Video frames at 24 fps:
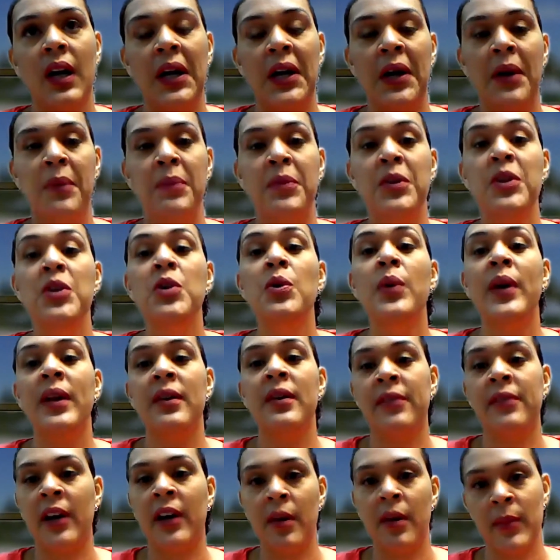new
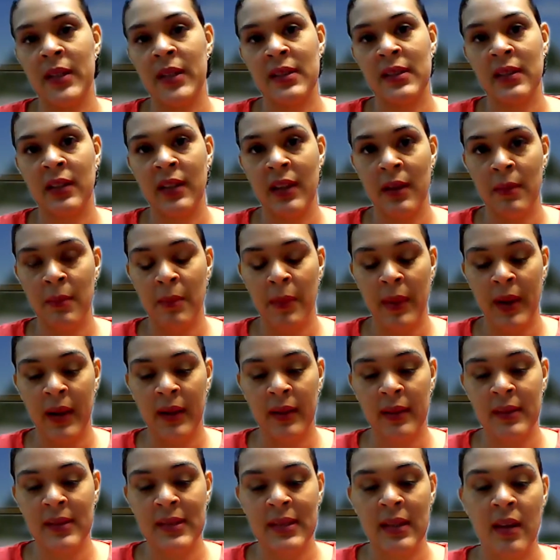environmental
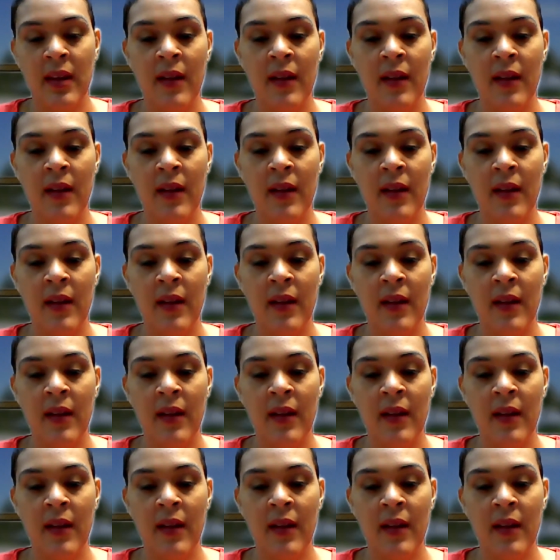impacts